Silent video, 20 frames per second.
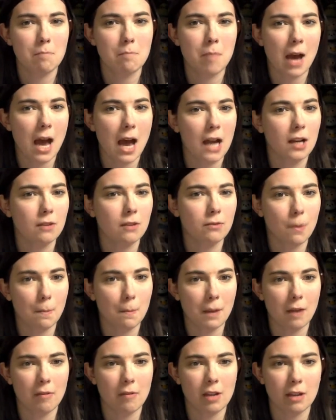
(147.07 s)
back from
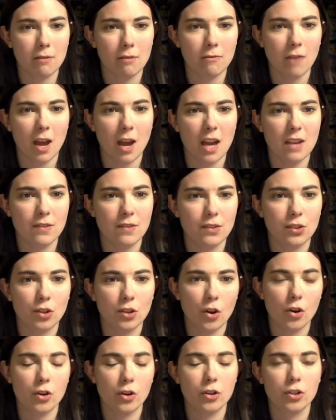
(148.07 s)
giving it 5
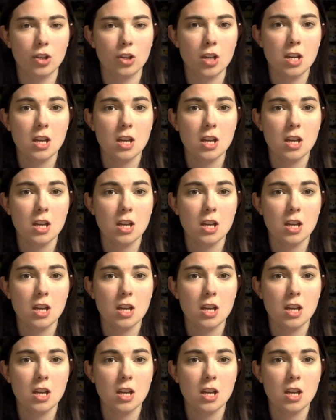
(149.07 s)
stars.